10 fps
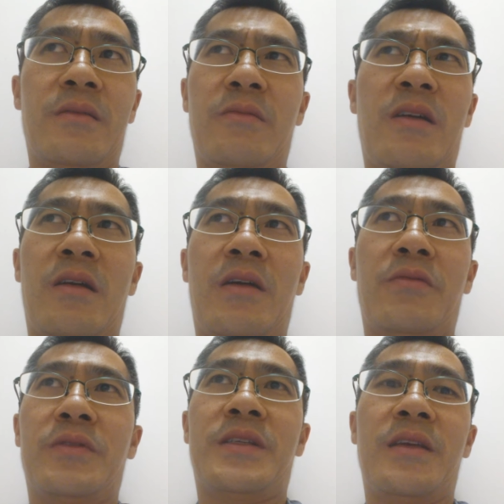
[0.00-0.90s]
Well, I
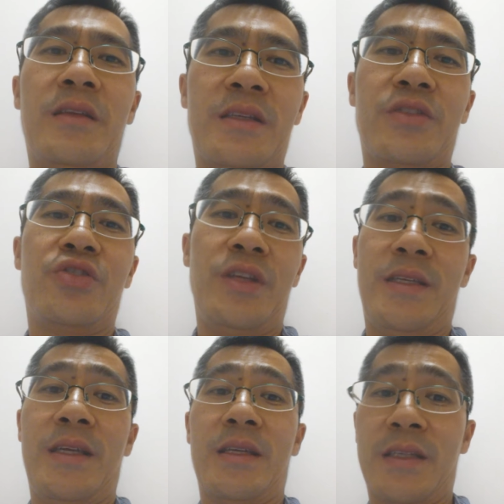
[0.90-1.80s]
would say this is
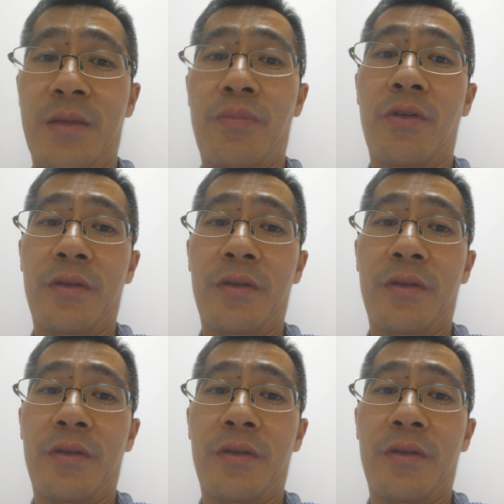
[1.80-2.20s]
GCSE